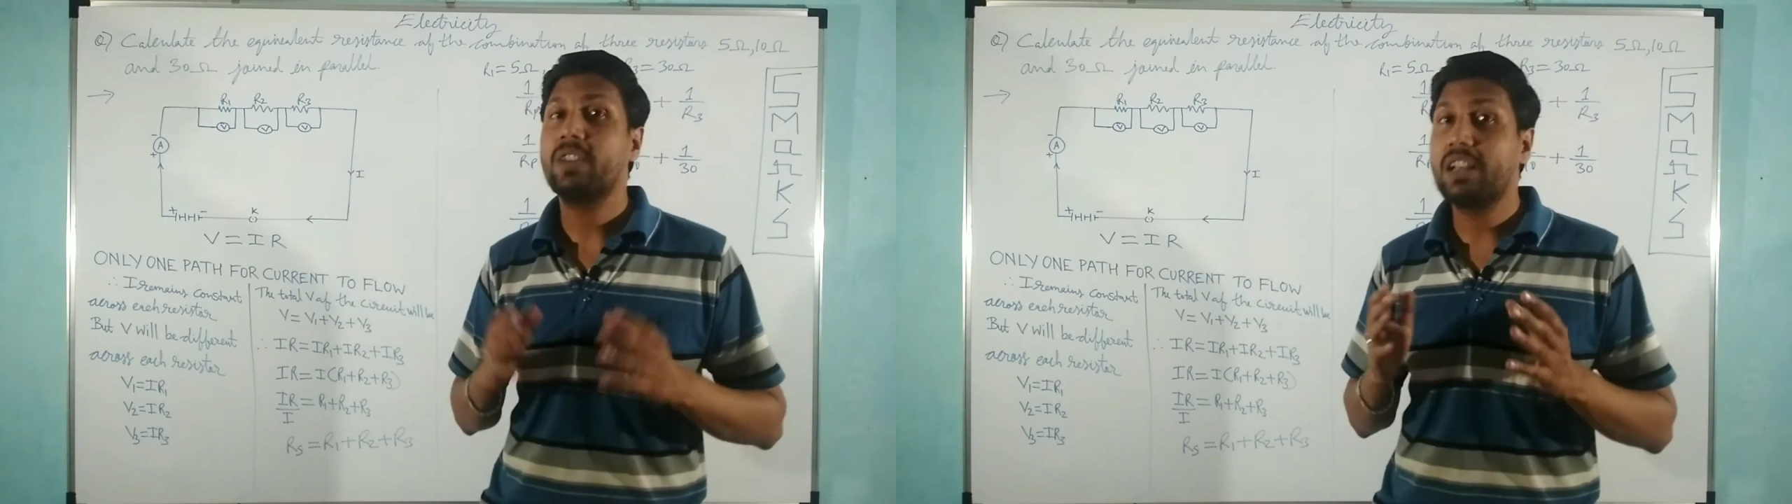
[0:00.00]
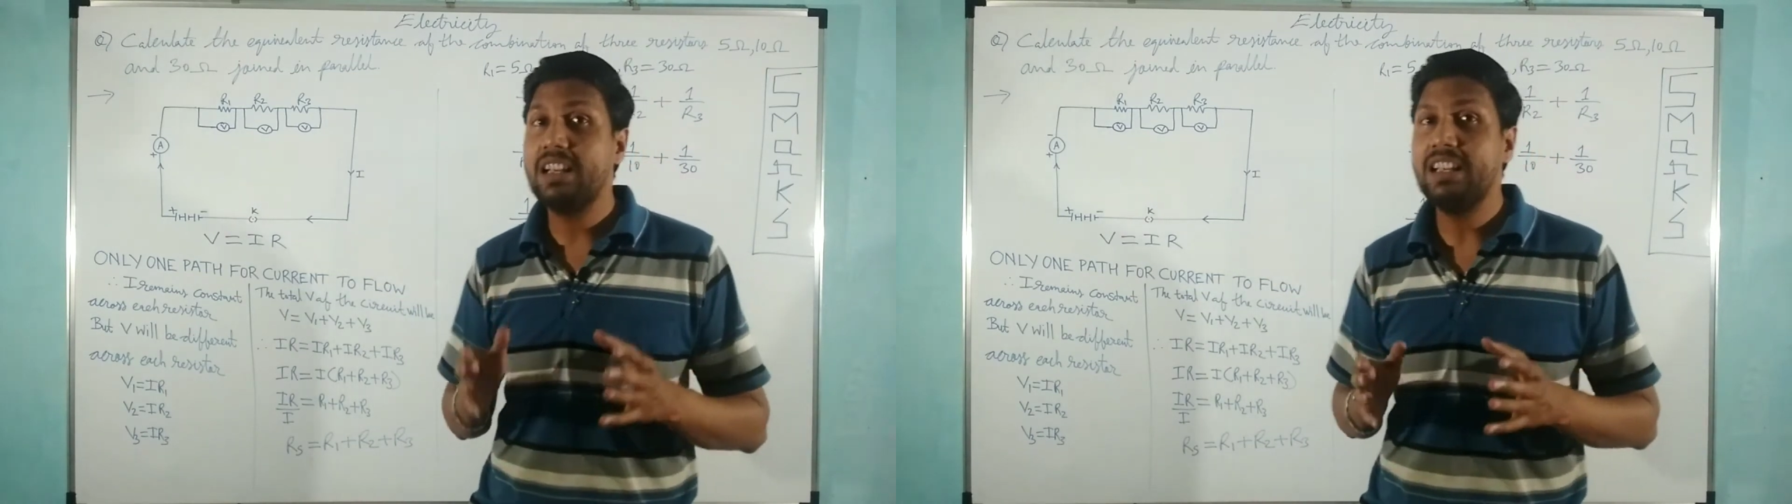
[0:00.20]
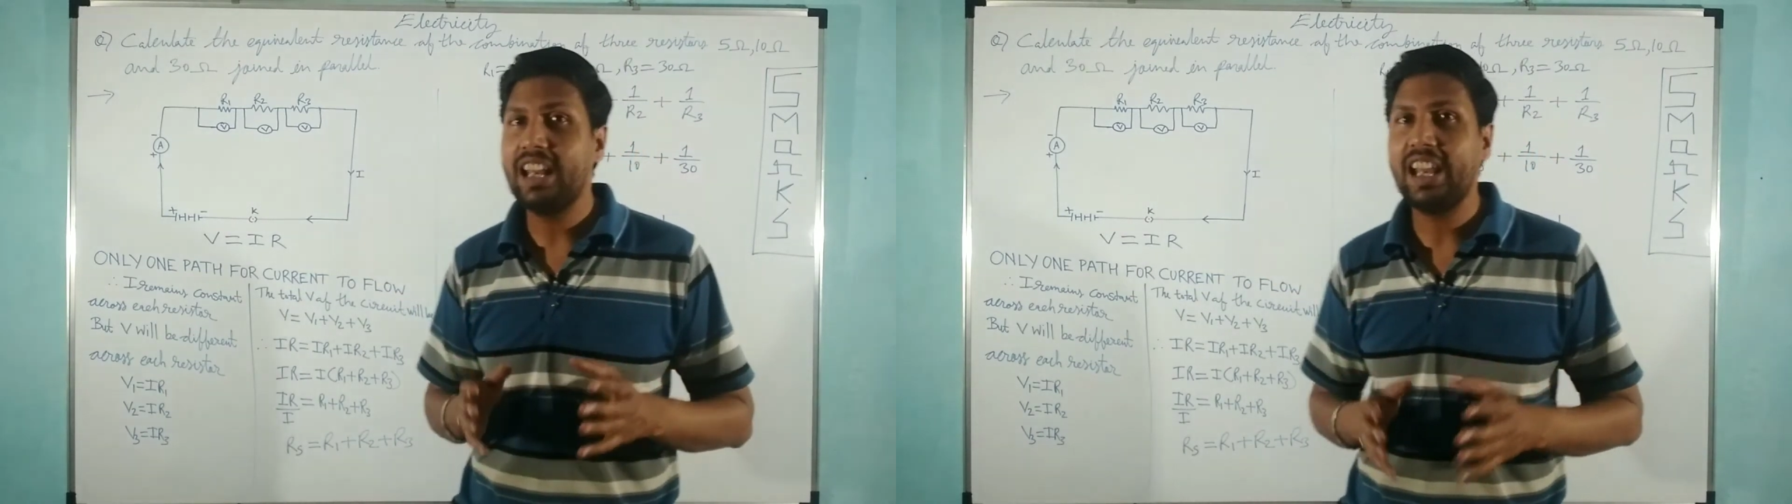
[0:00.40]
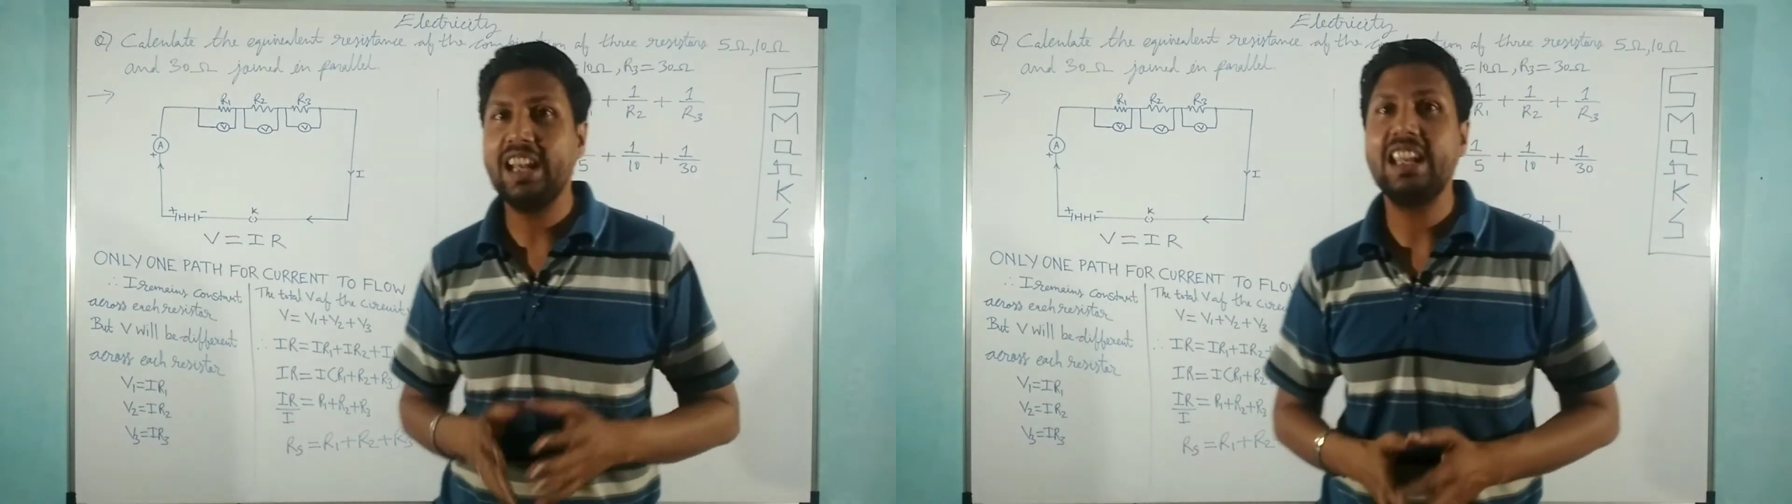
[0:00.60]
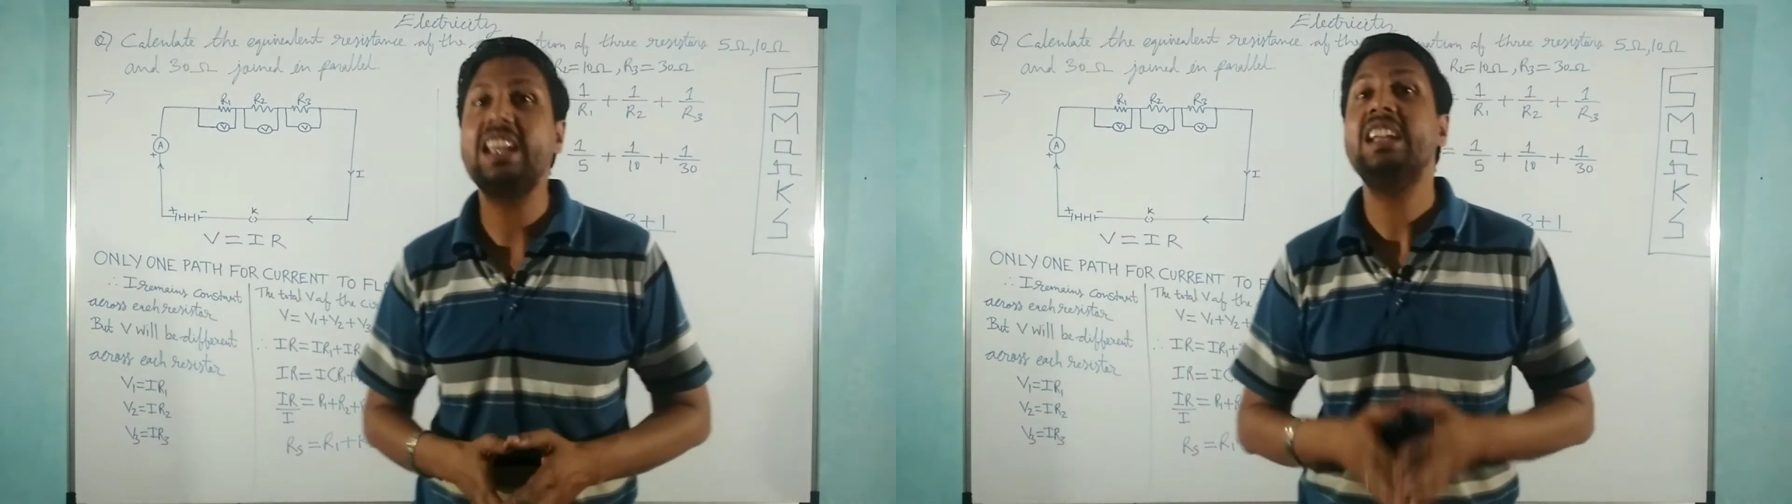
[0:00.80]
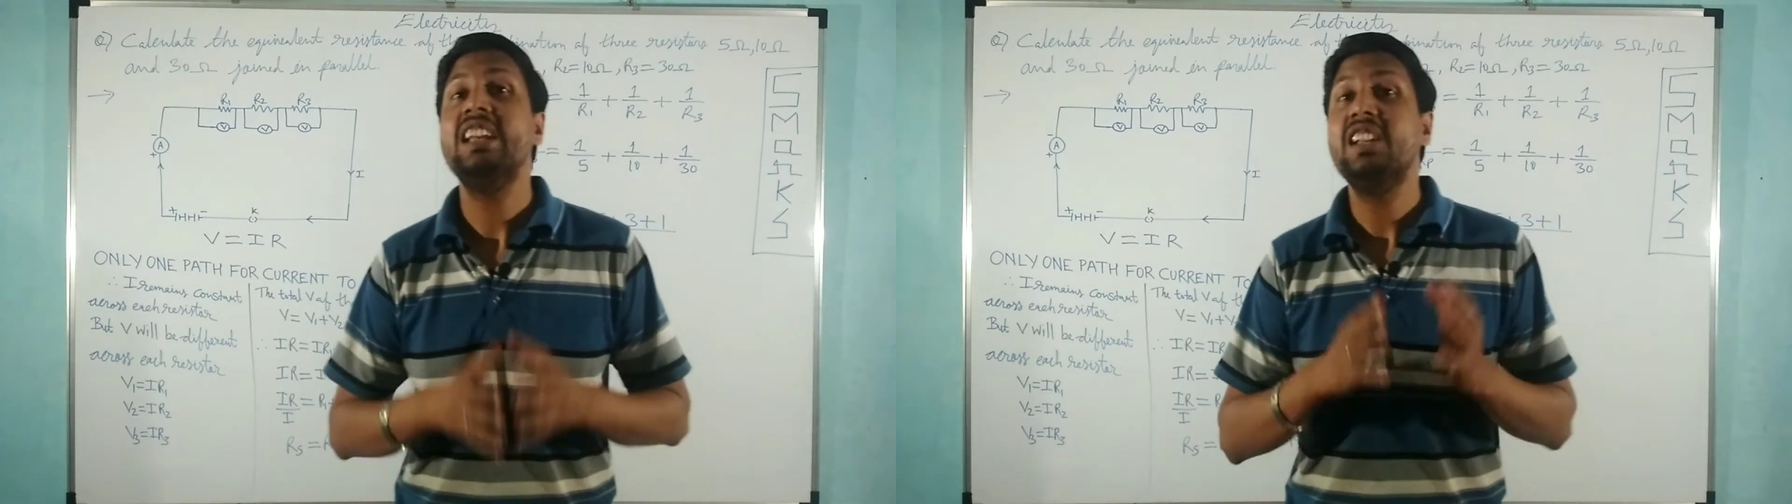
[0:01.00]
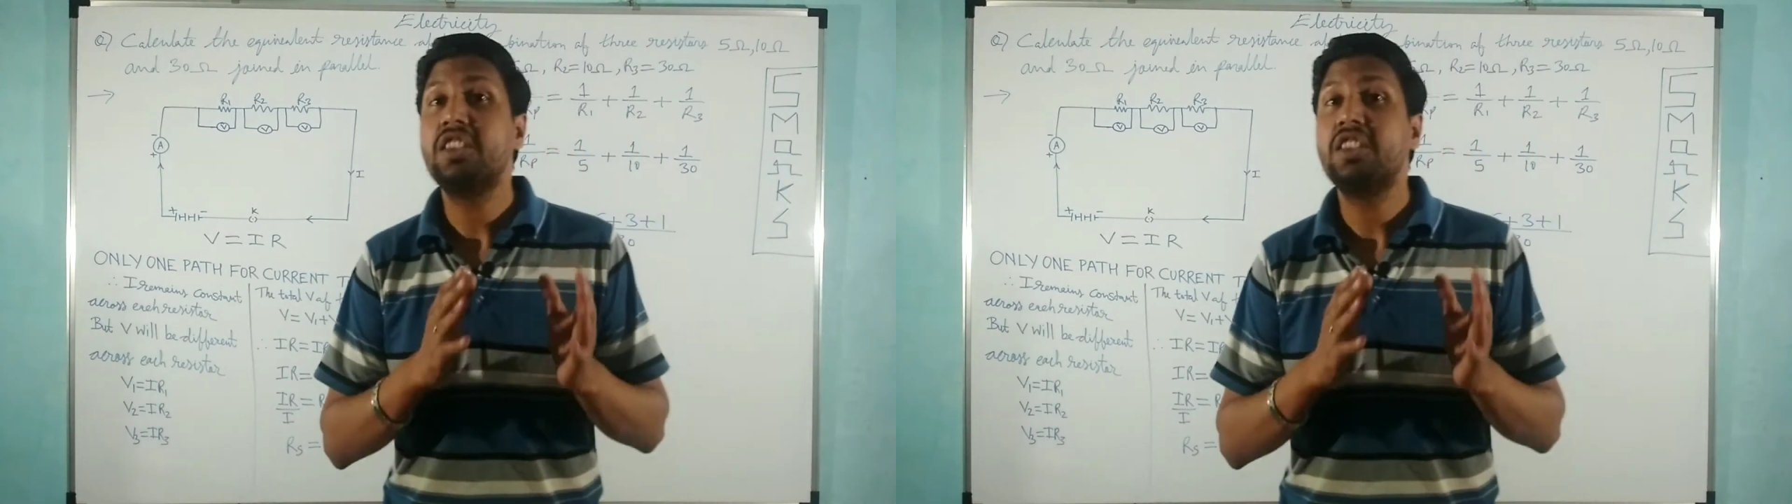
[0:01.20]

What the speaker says: containing